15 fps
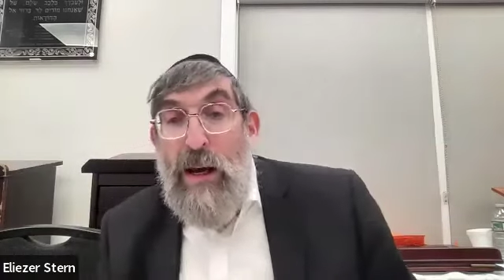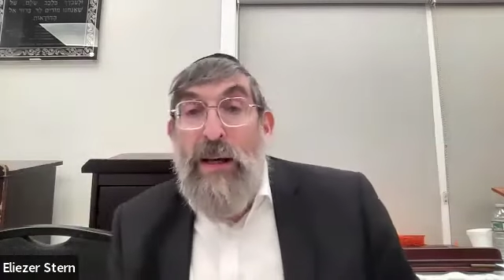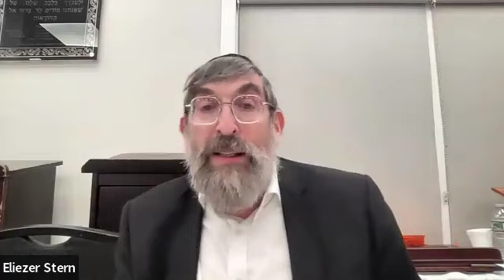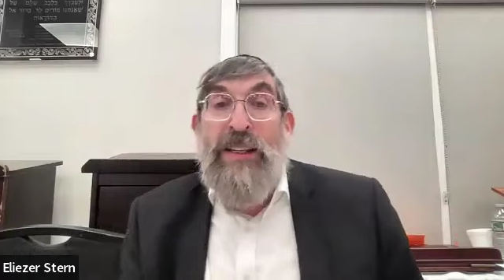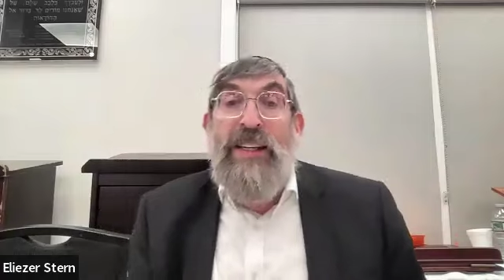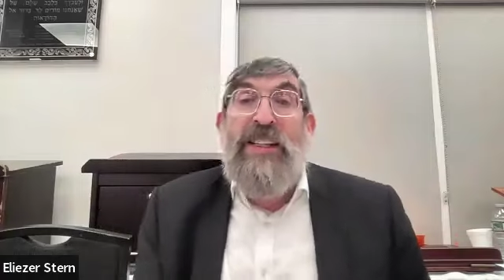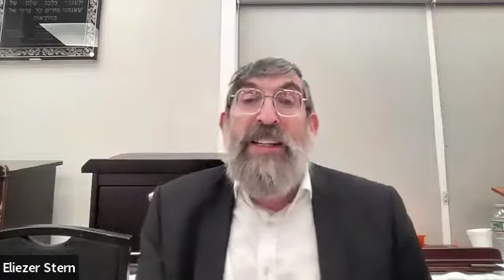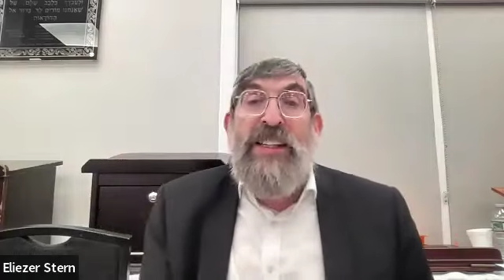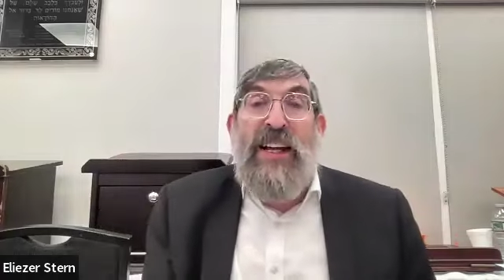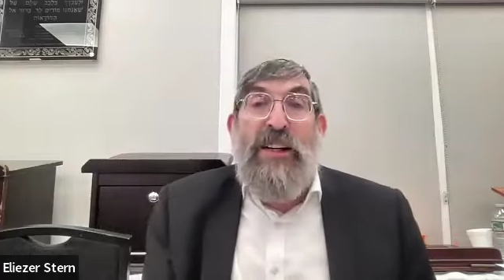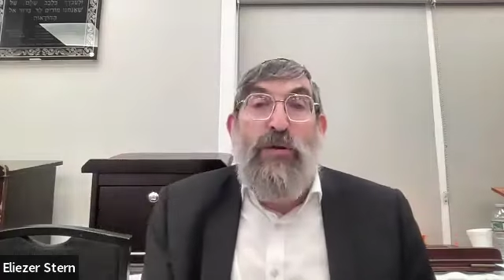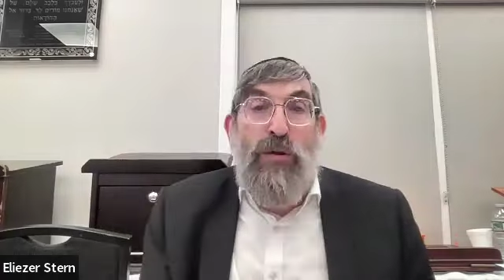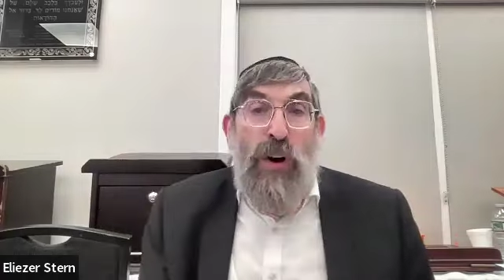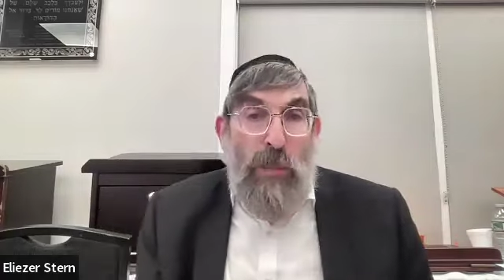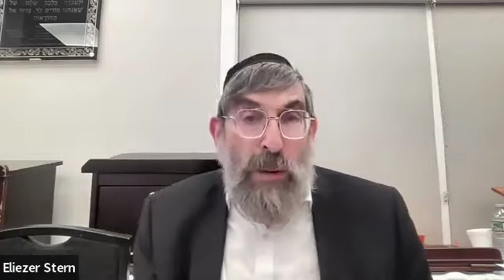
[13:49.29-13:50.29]
since he's
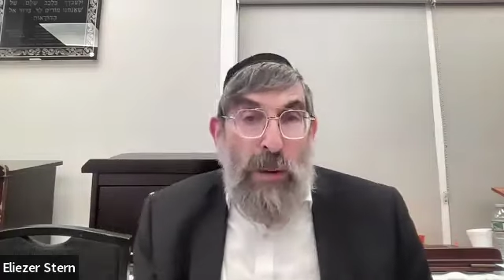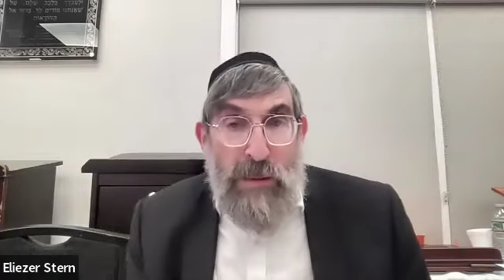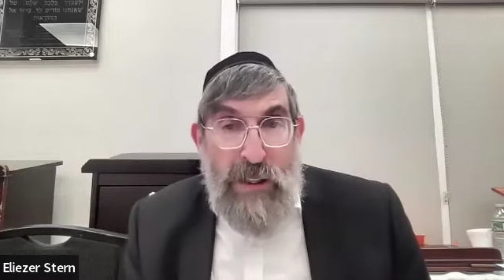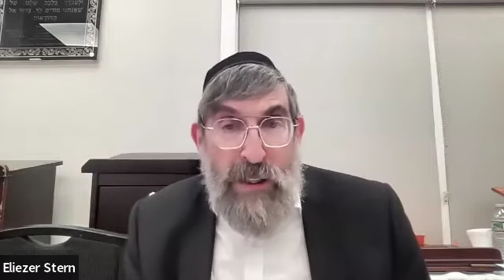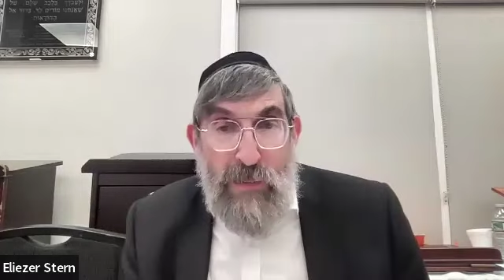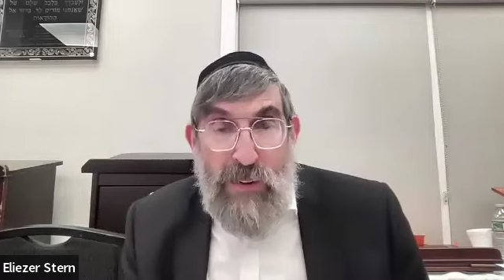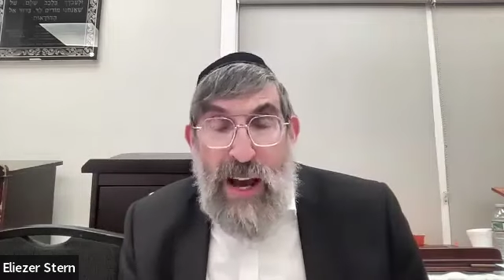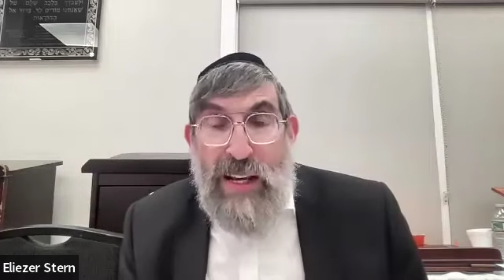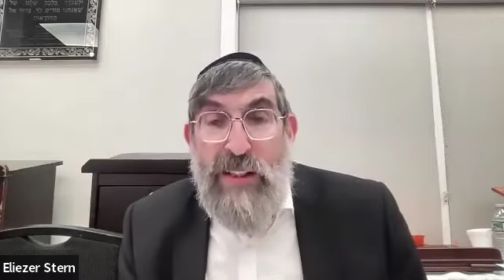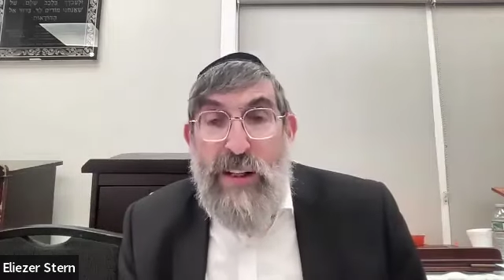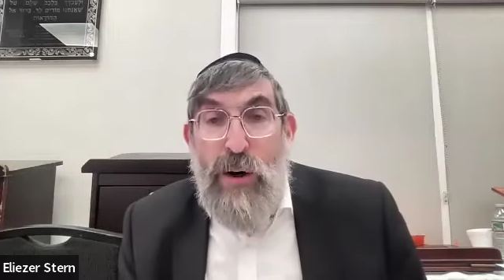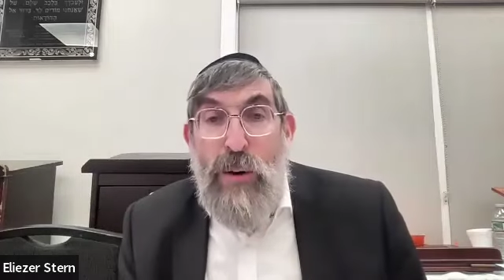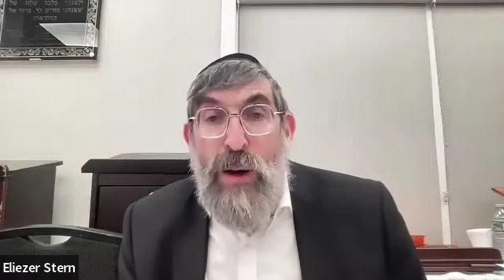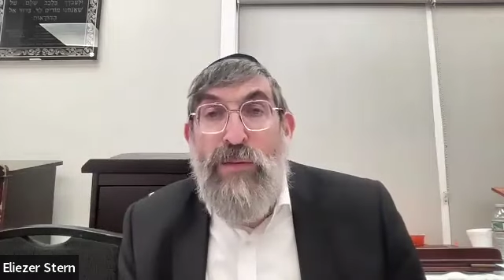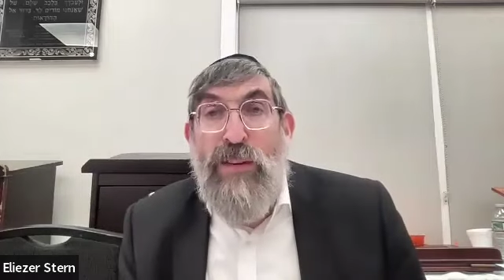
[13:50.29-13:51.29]
not troubling himself, guys, to
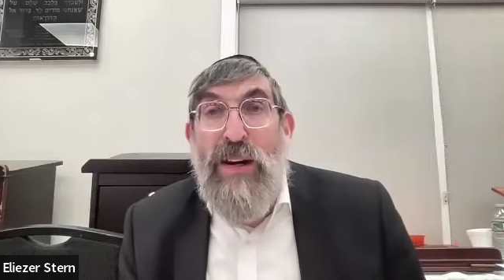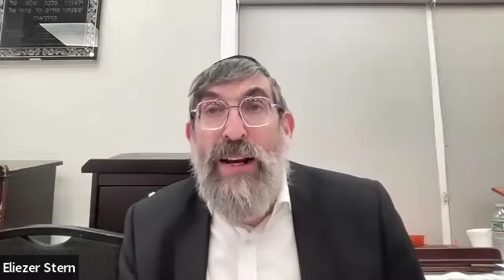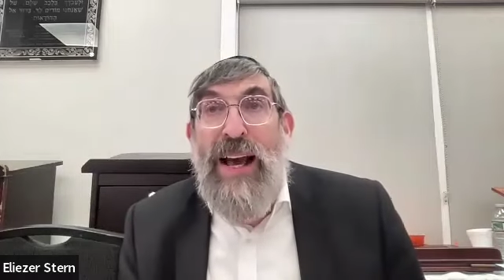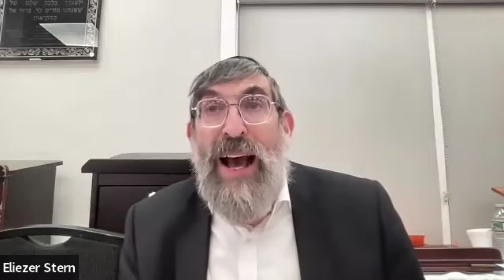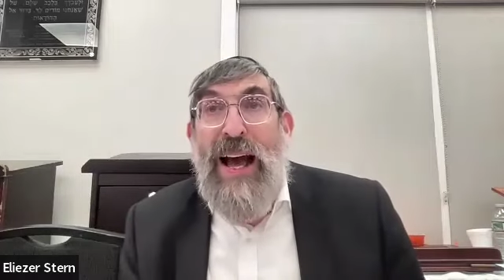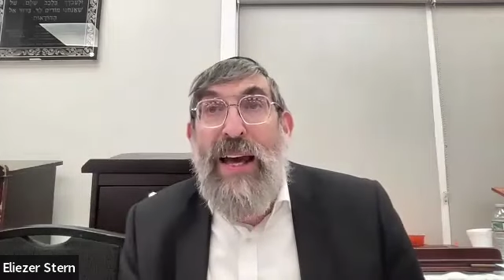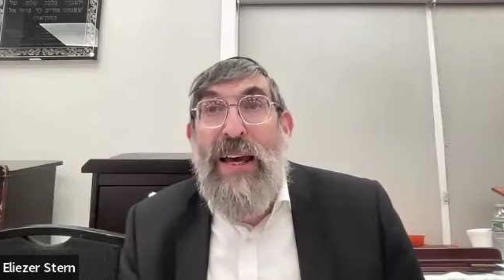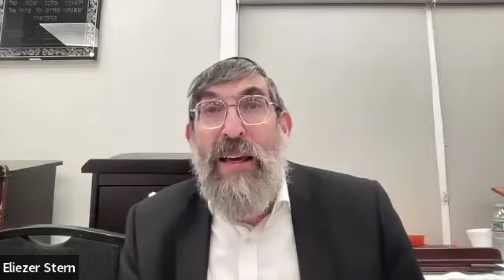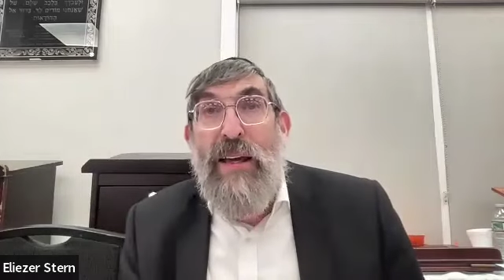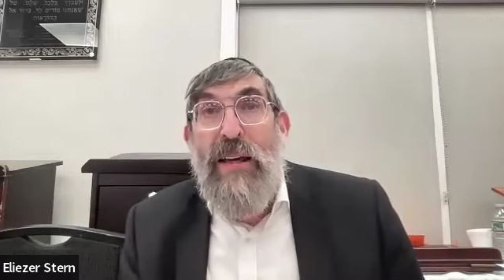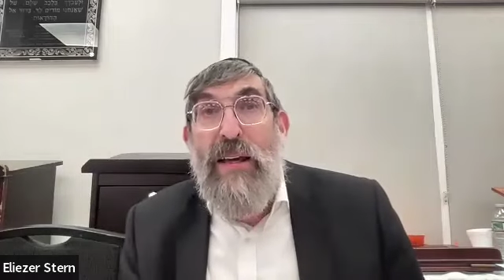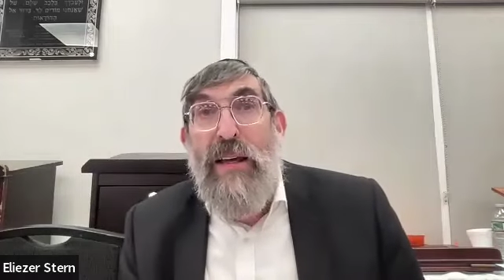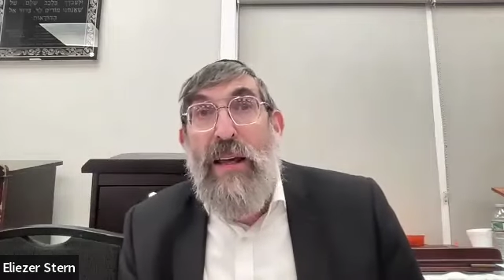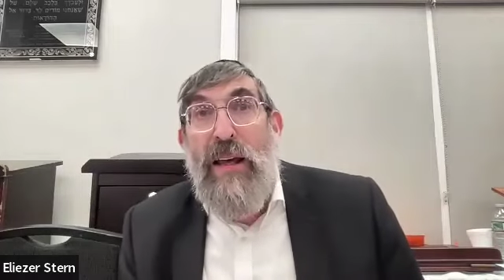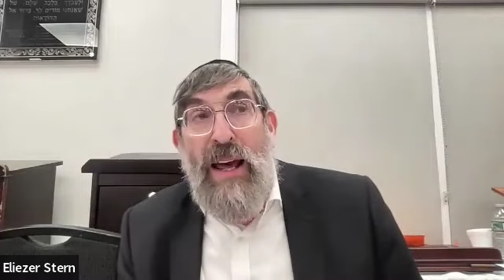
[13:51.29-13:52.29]
go after the guy,
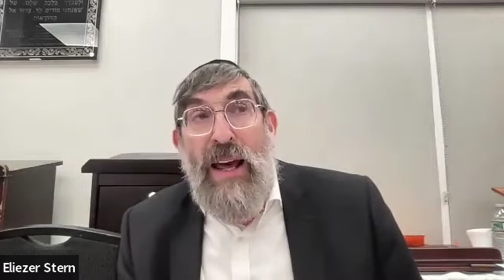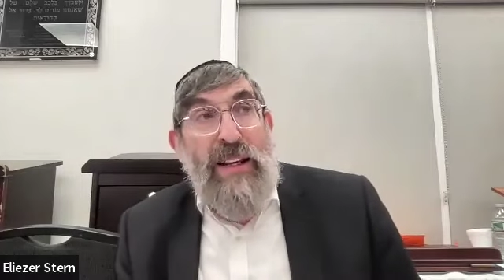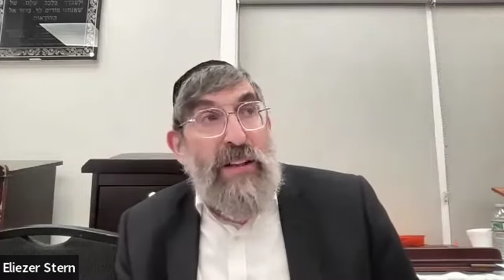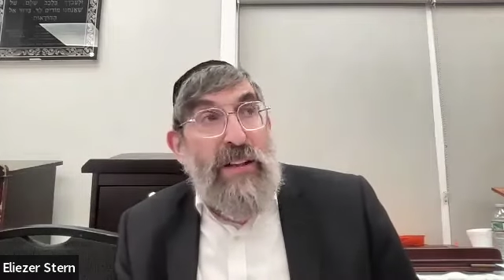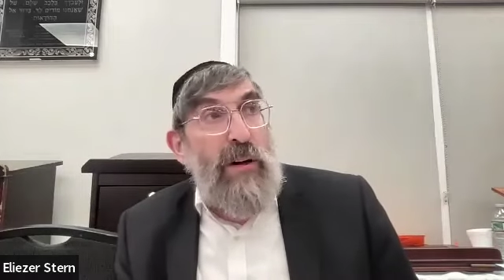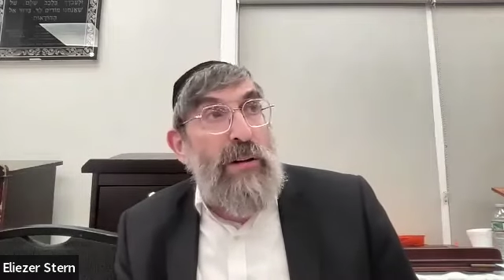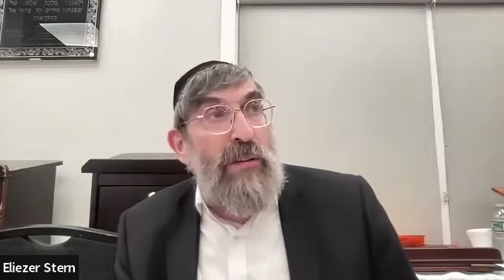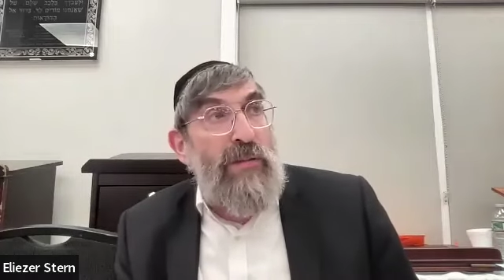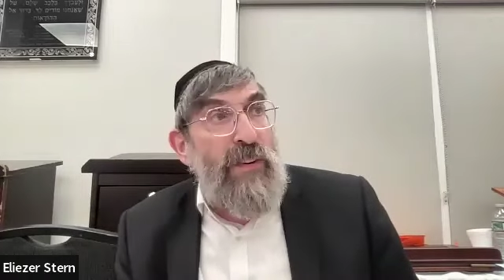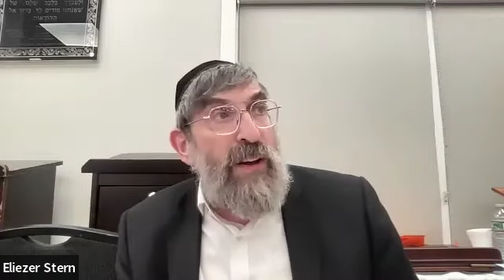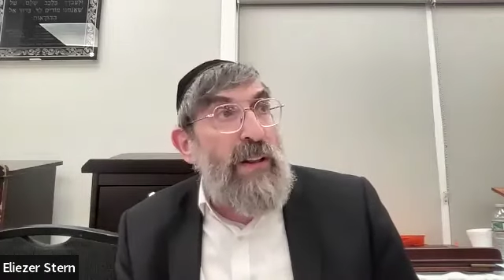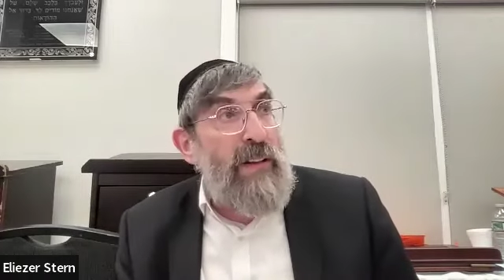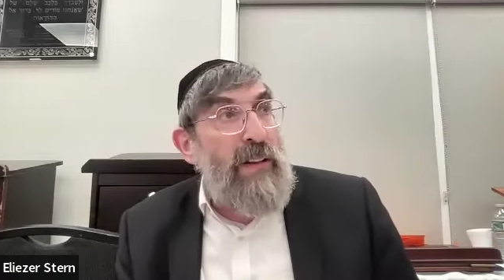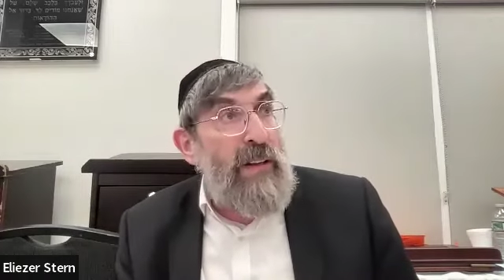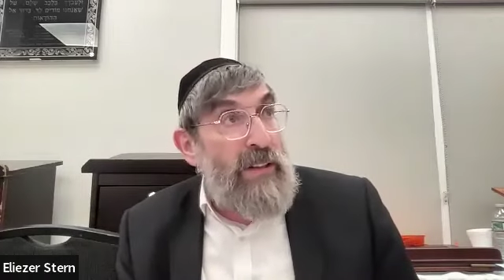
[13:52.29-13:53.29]
and he sold the
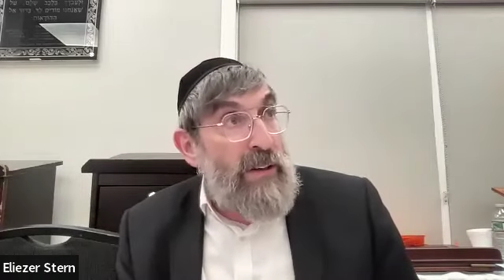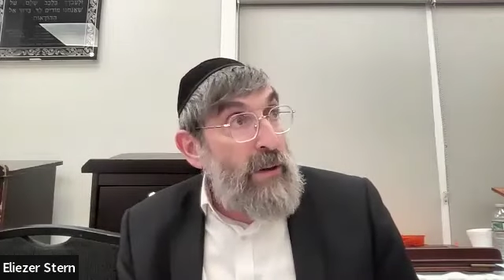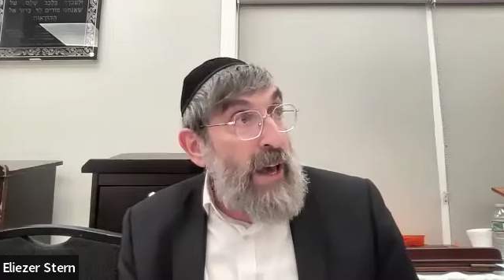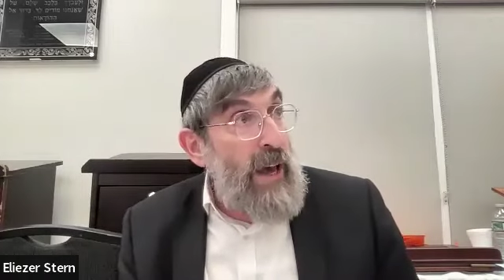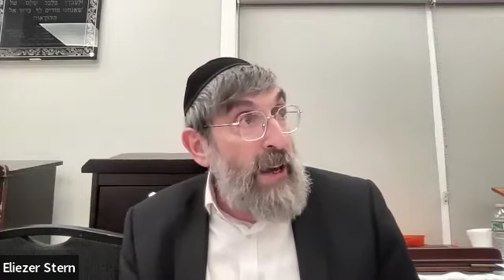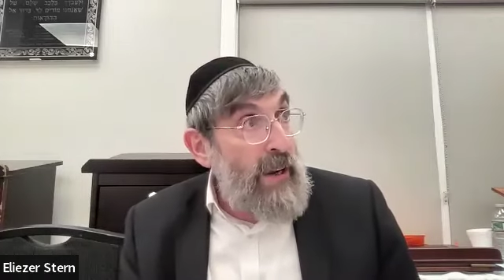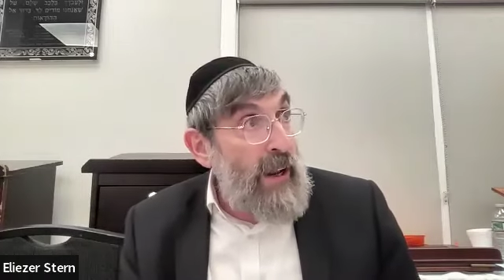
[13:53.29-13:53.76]
field, it's okay.